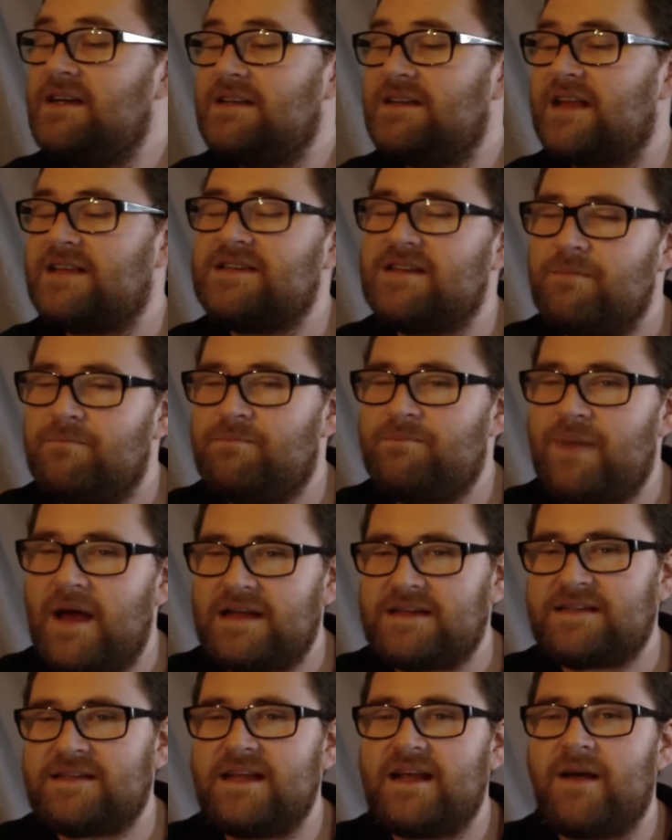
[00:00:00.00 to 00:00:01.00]
That's the
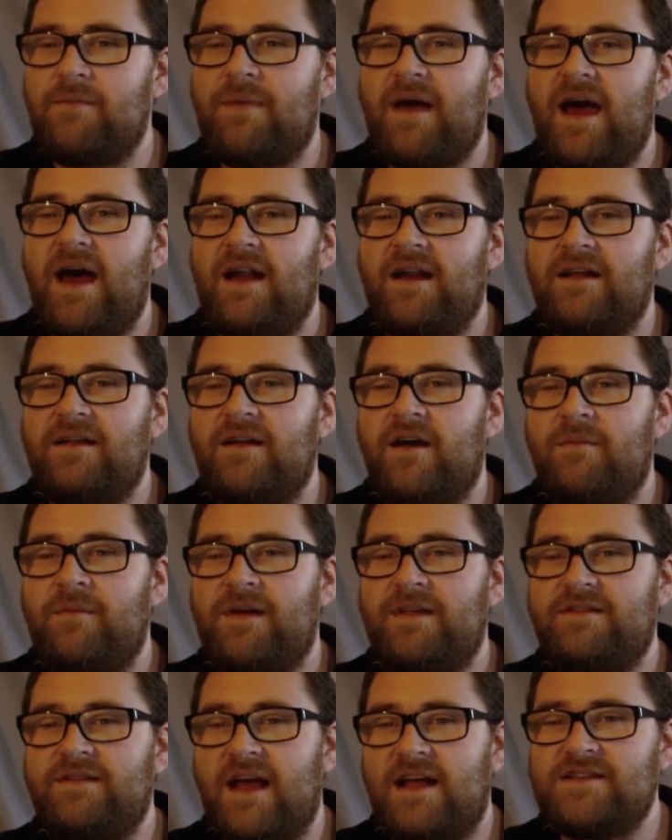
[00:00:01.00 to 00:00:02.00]
best thing about it. I
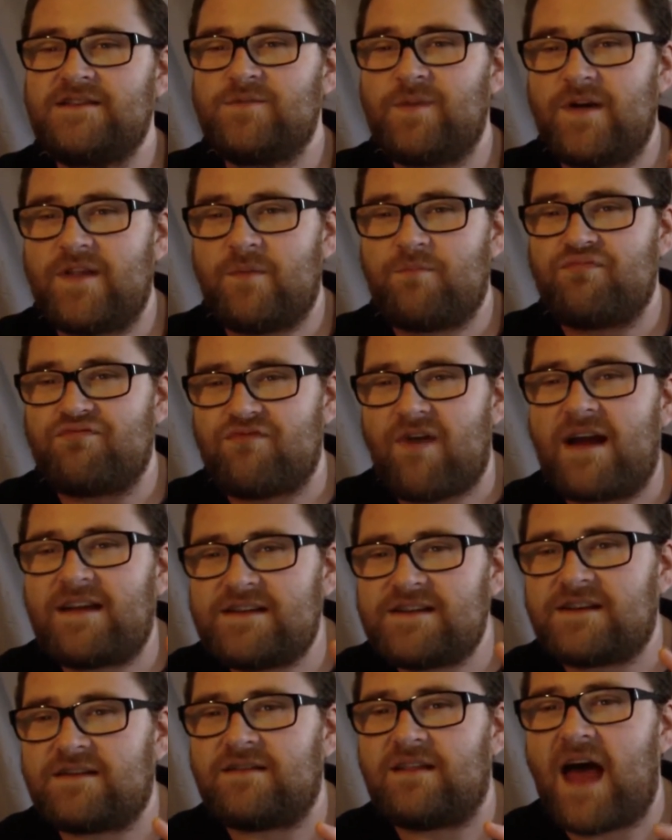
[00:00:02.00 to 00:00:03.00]
mean, that's where the
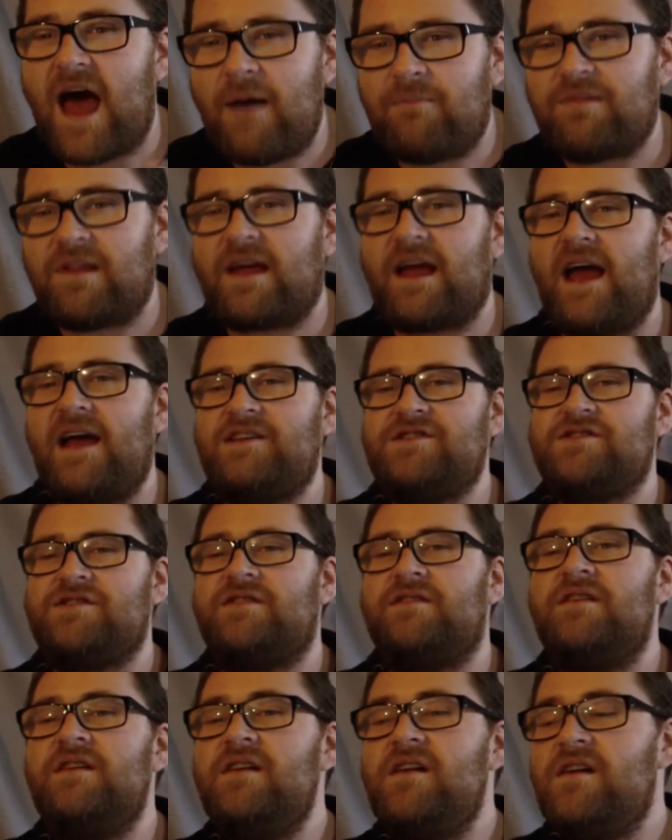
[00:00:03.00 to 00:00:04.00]
practical
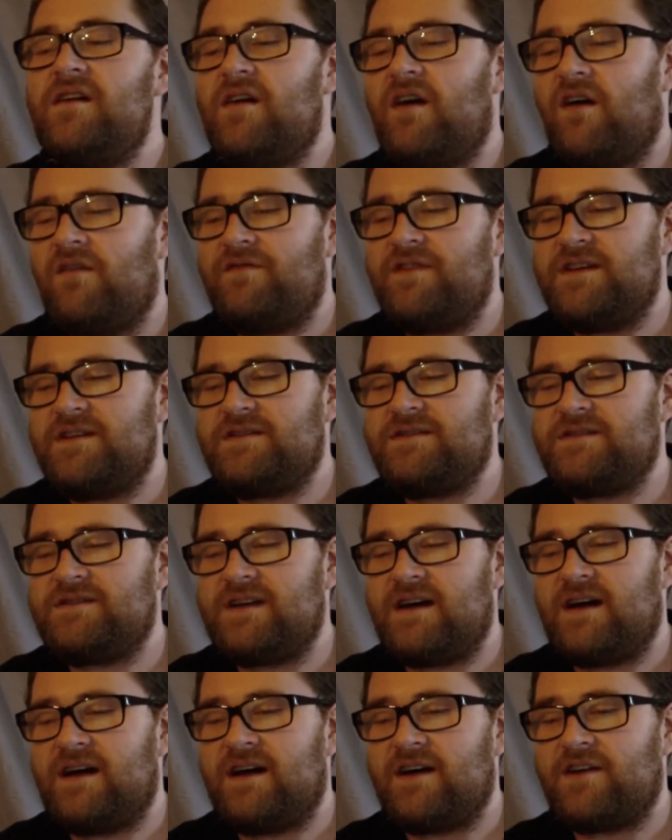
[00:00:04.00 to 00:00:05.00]
application of this
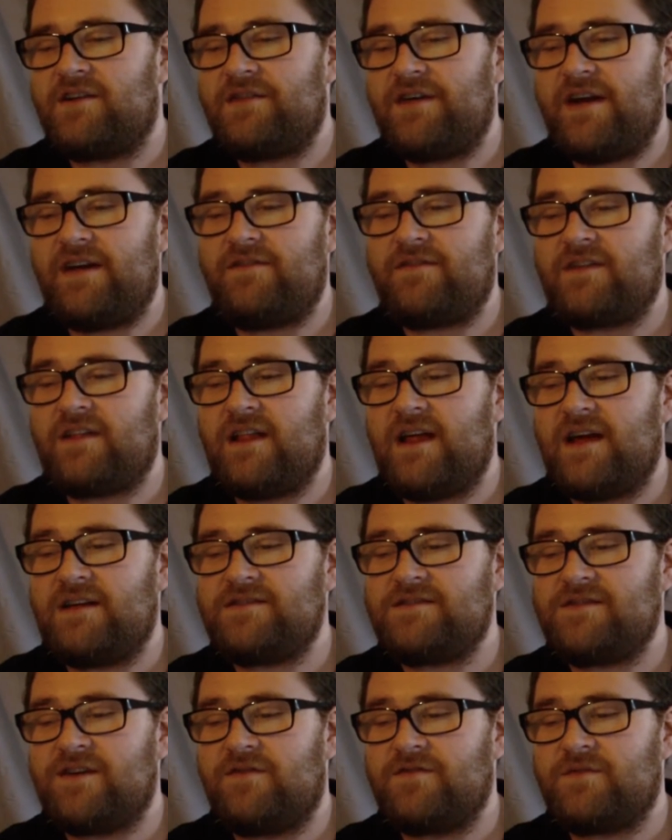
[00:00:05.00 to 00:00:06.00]
Creative
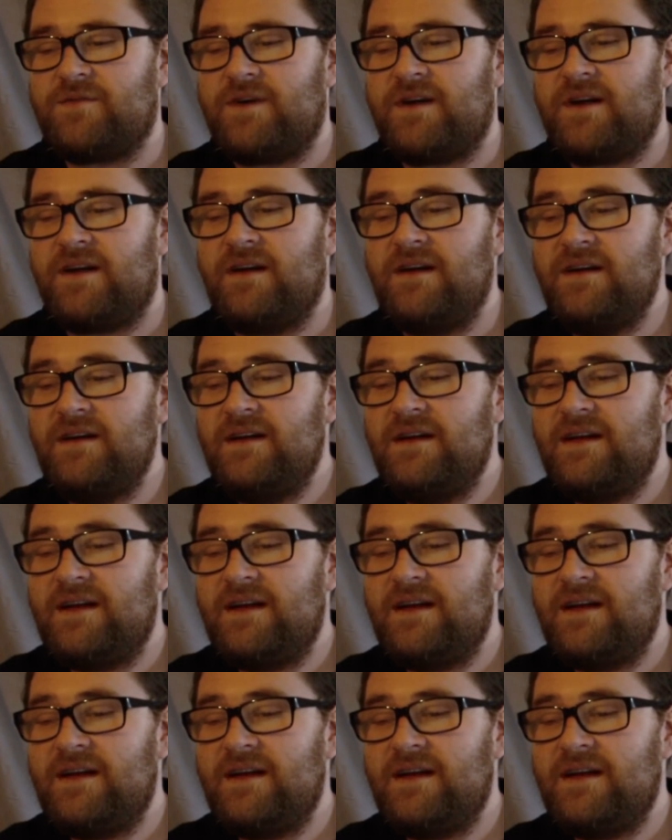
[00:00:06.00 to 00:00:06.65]
Cloud software